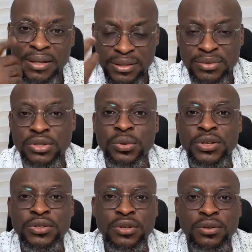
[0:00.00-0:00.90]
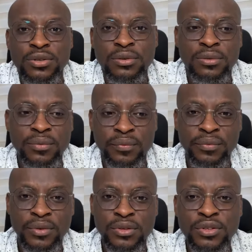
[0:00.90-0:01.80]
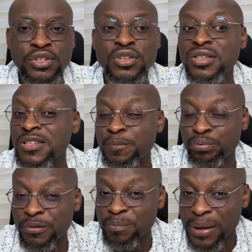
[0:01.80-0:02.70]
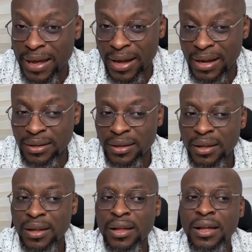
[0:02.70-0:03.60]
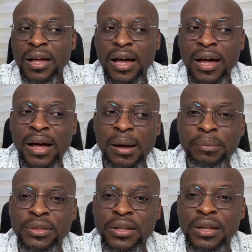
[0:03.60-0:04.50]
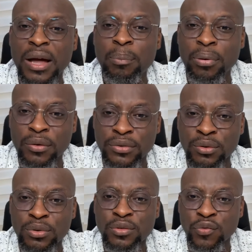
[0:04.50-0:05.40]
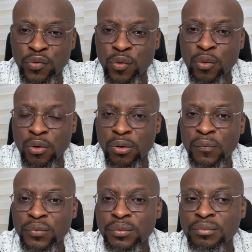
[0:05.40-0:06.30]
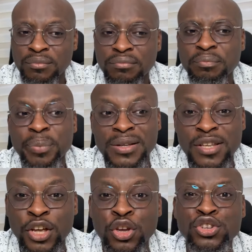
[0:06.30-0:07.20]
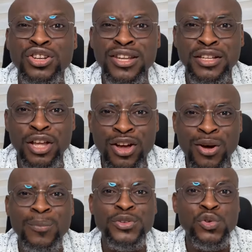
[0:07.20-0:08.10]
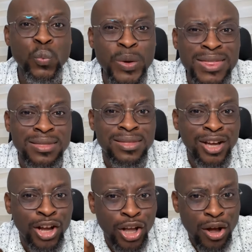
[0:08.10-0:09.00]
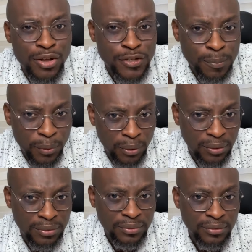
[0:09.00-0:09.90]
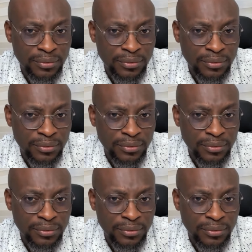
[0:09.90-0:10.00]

and they'll do it to you too. So Jesus is preparing um, the apostles for persecution that comes with the gospel.